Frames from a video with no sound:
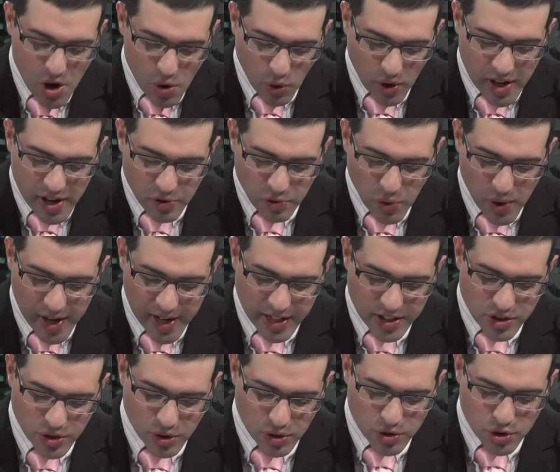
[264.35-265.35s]
Well,
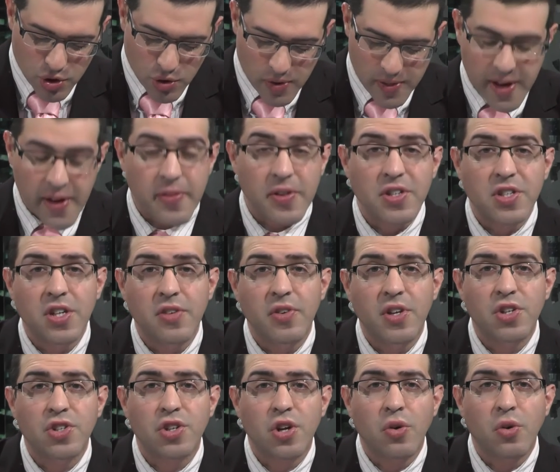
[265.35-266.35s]
FYI told you that the
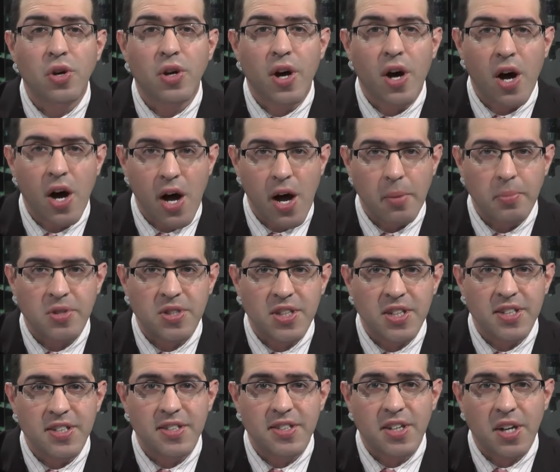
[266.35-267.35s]
TV show Cops
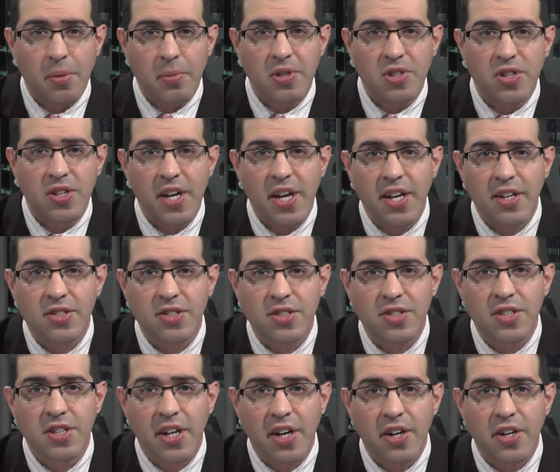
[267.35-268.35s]
is coming to the
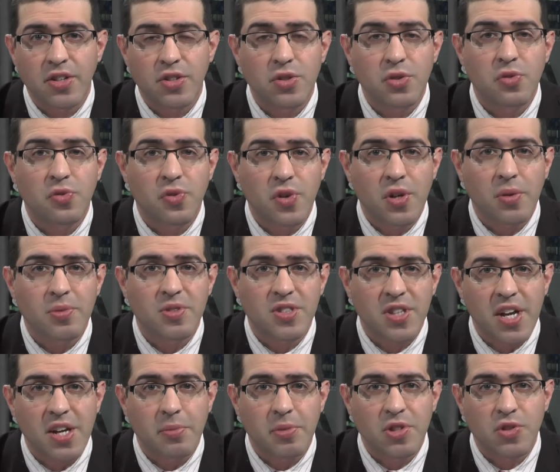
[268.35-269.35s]
Hazleton area to film
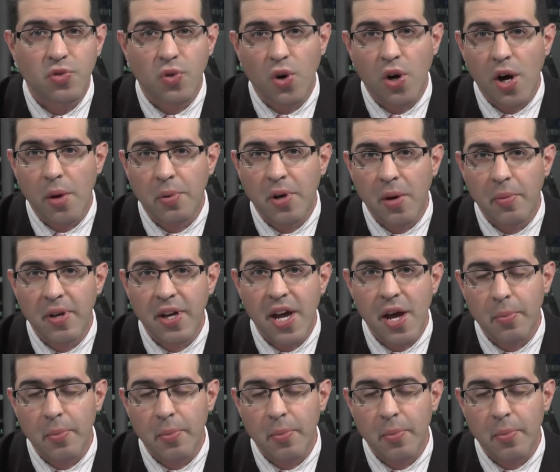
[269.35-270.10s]
segments for upcoming